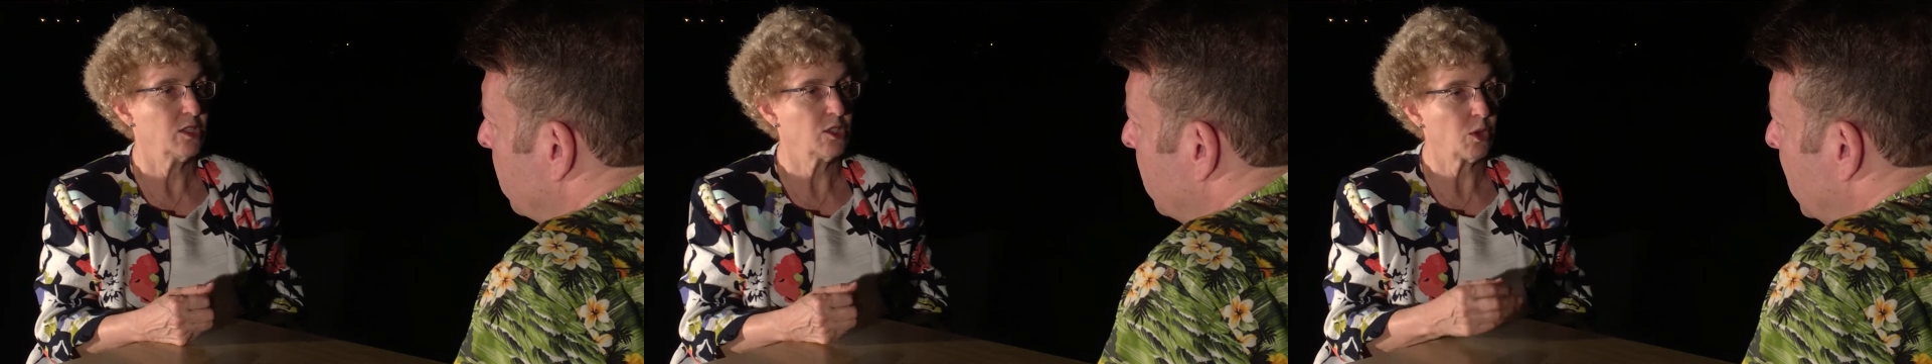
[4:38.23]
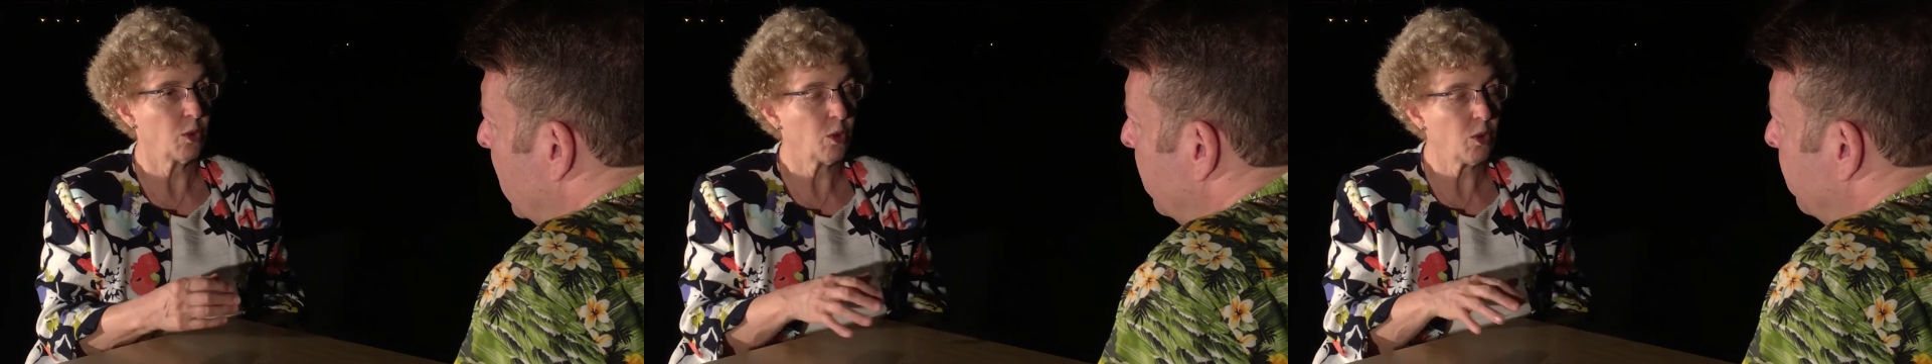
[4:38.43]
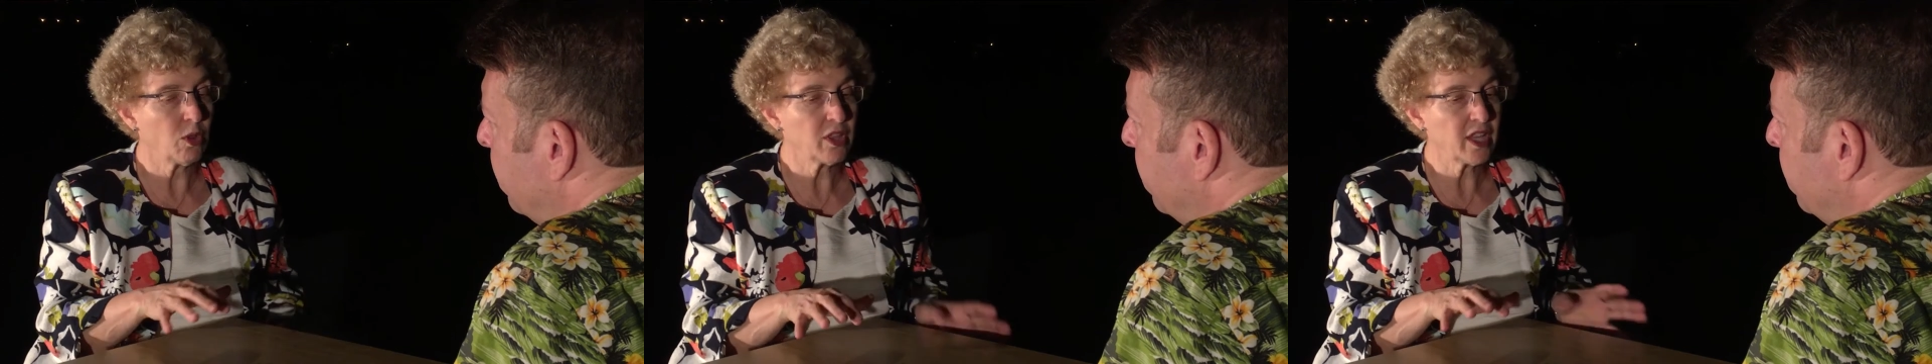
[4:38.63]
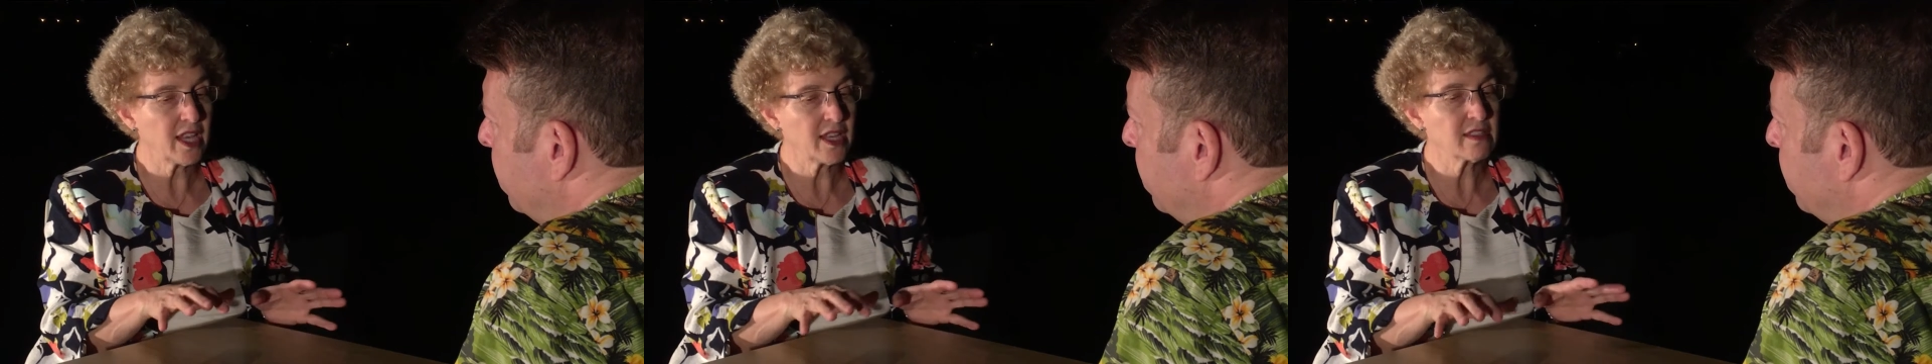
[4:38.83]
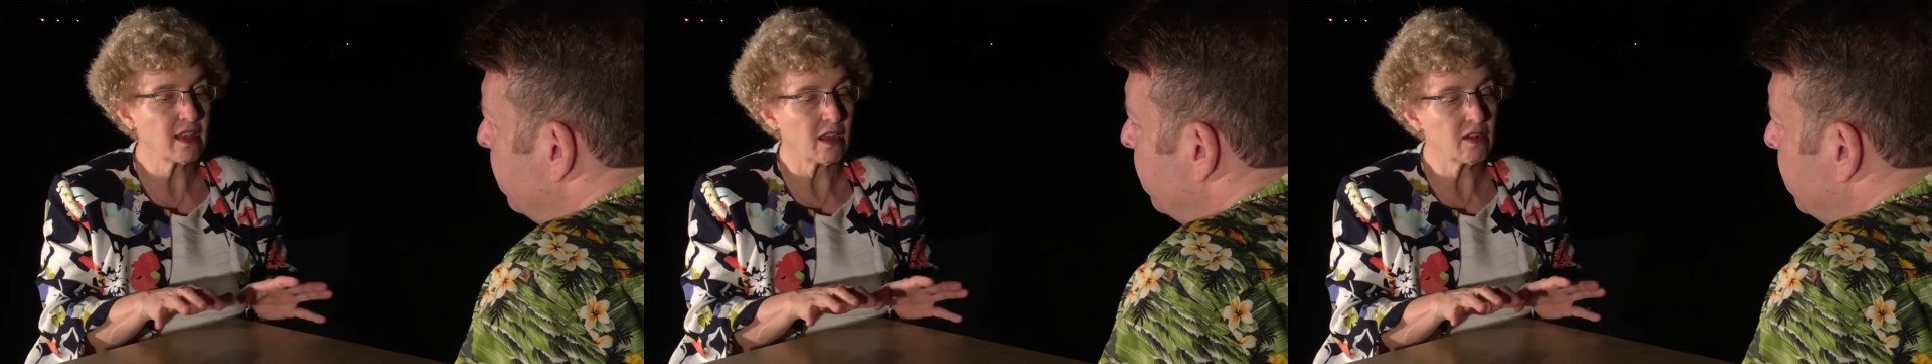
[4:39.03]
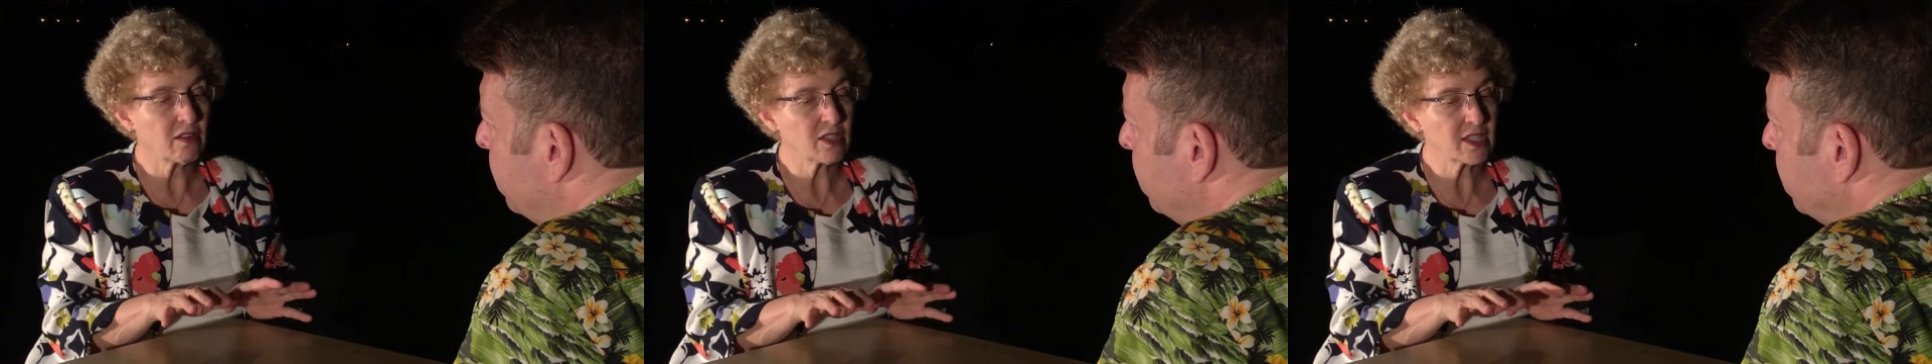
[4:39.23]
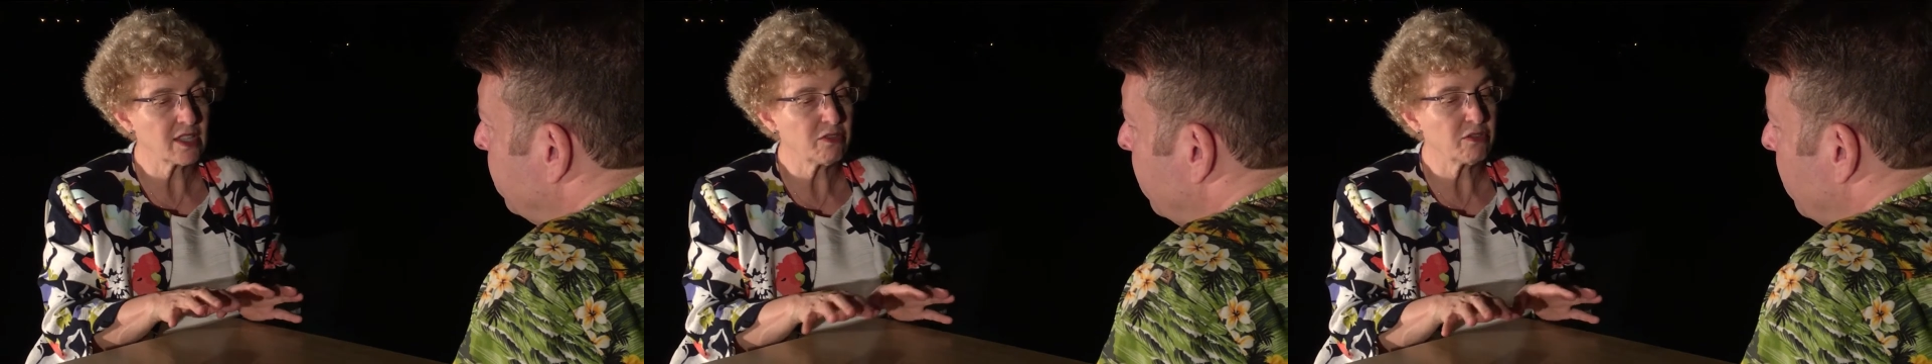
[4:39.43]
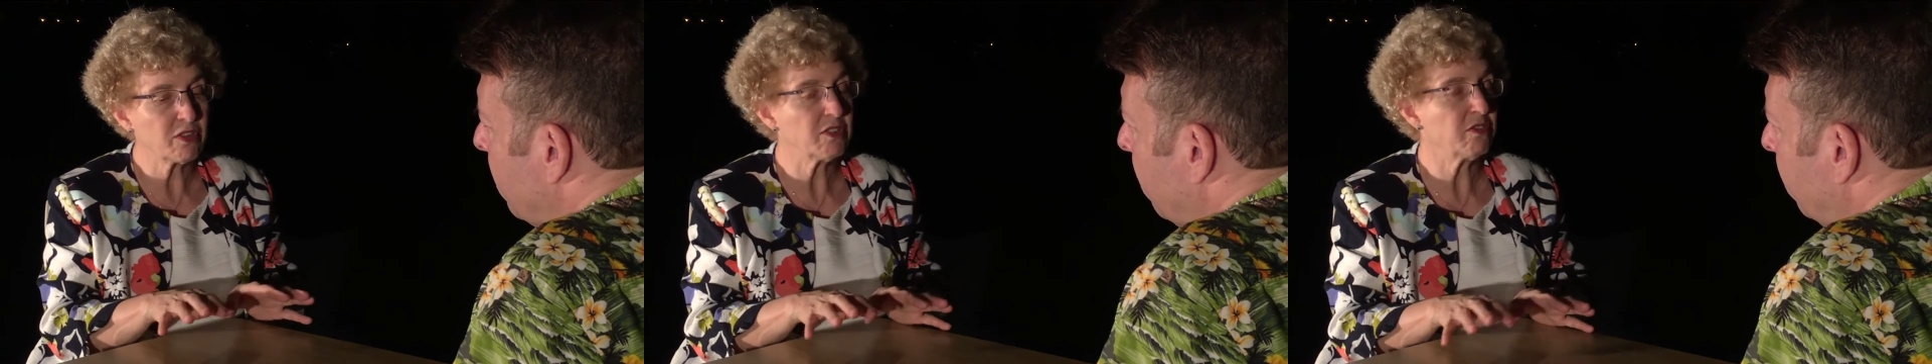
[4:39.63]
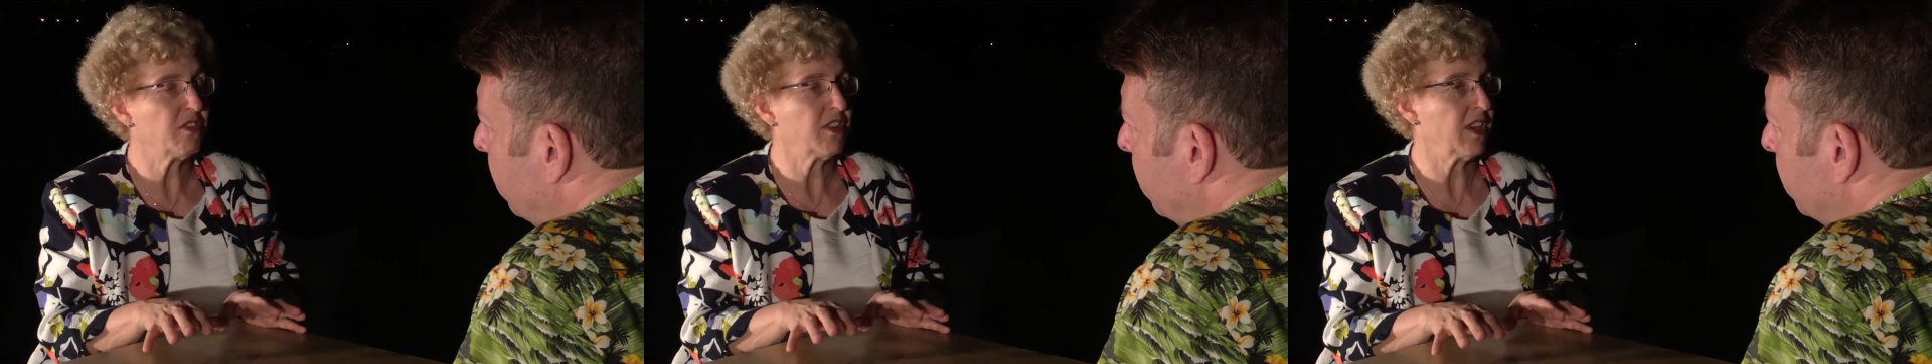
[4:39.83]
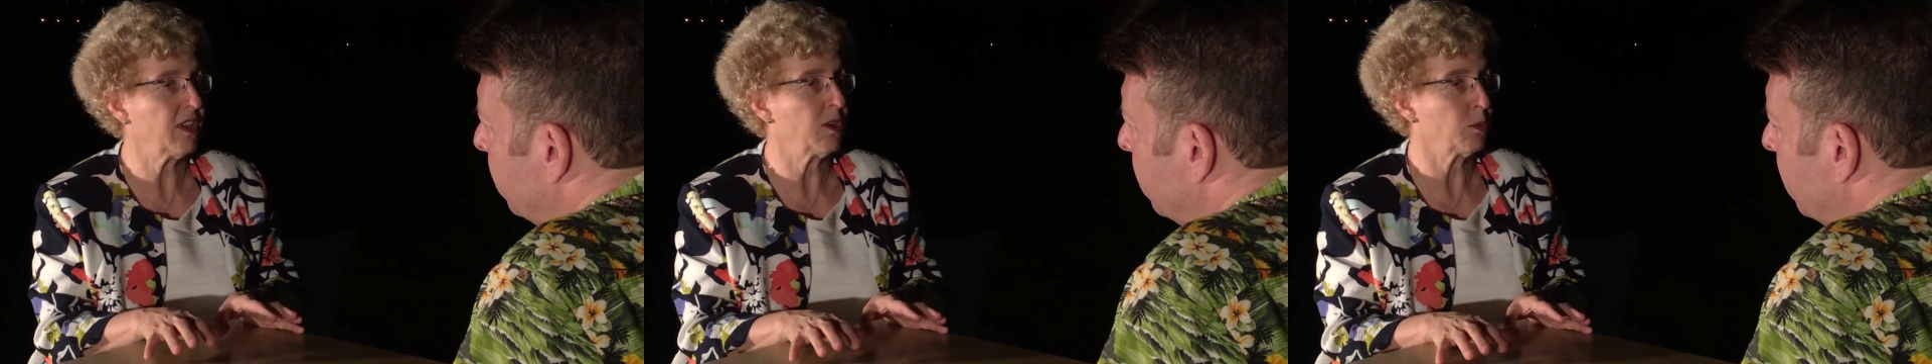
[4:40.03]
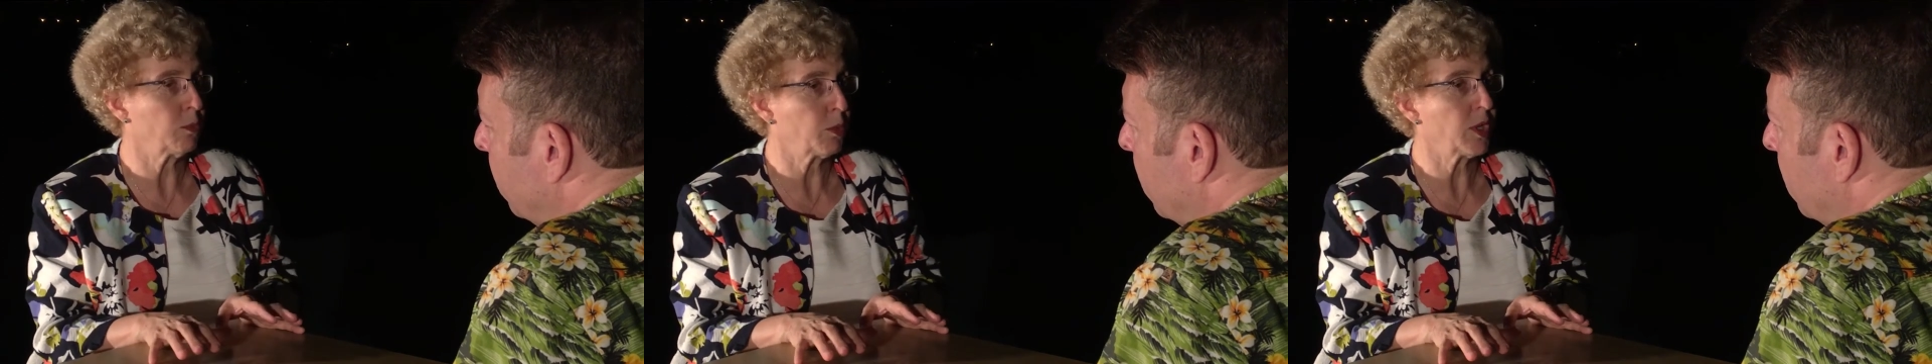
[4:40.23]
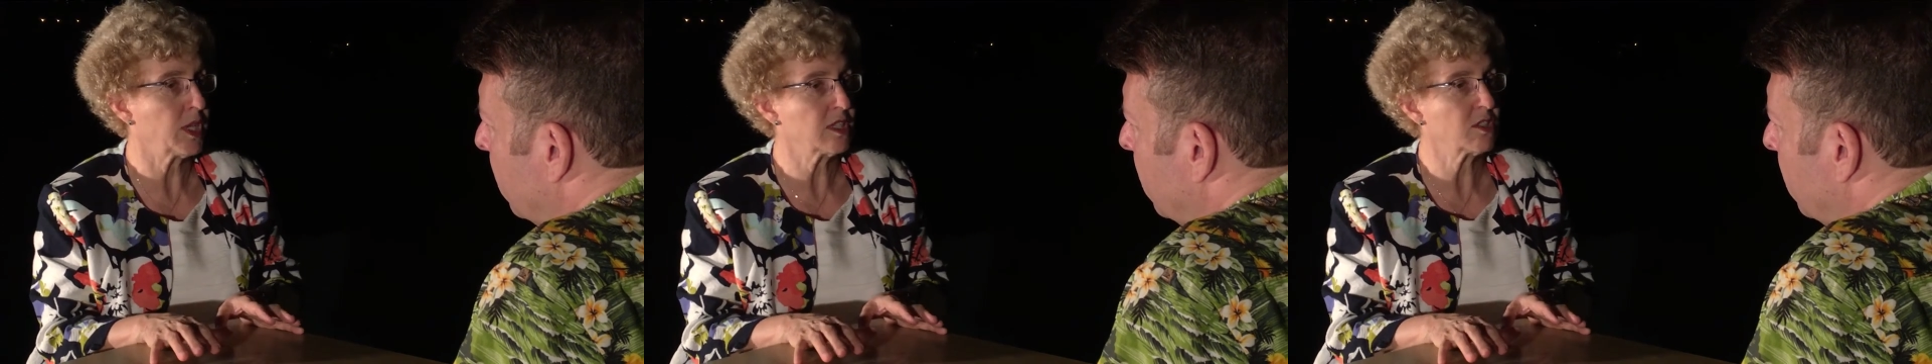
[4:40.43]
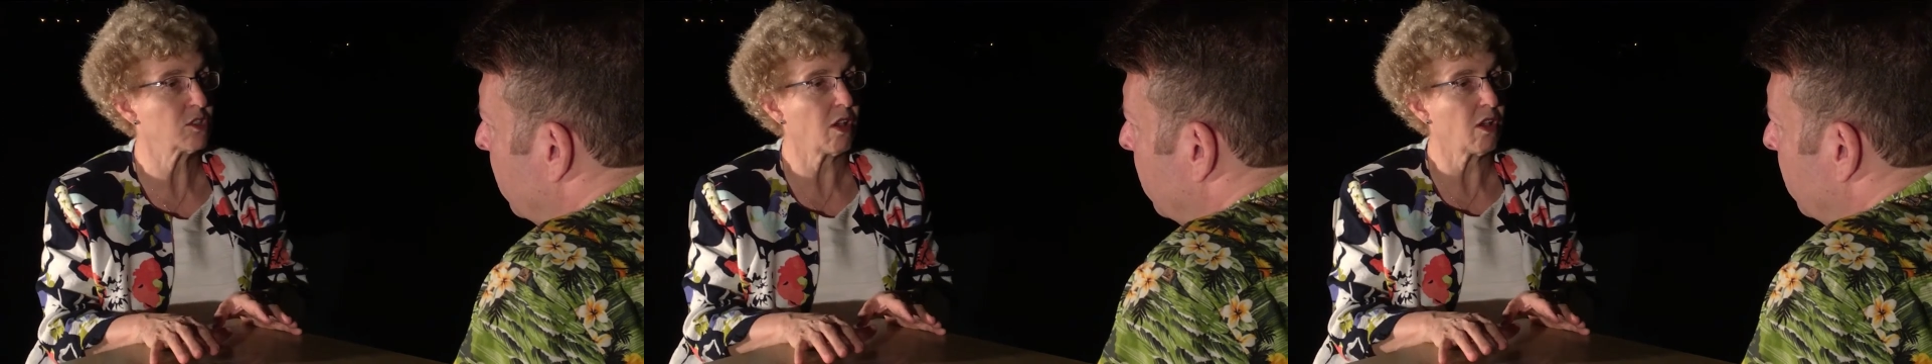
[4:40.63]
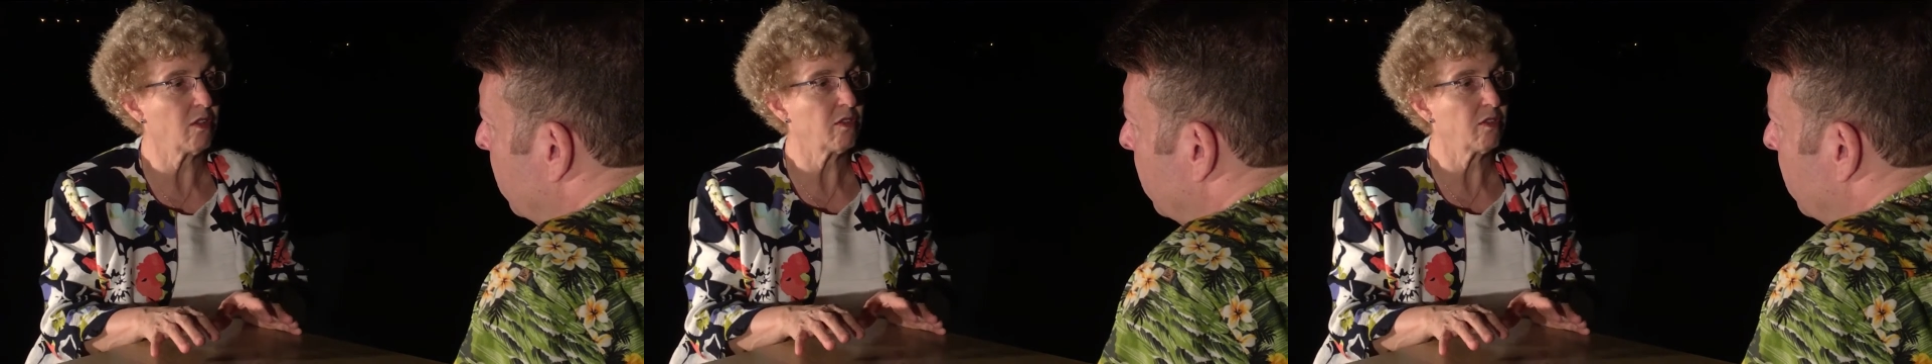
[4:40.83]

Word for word: so all these are different fingerprints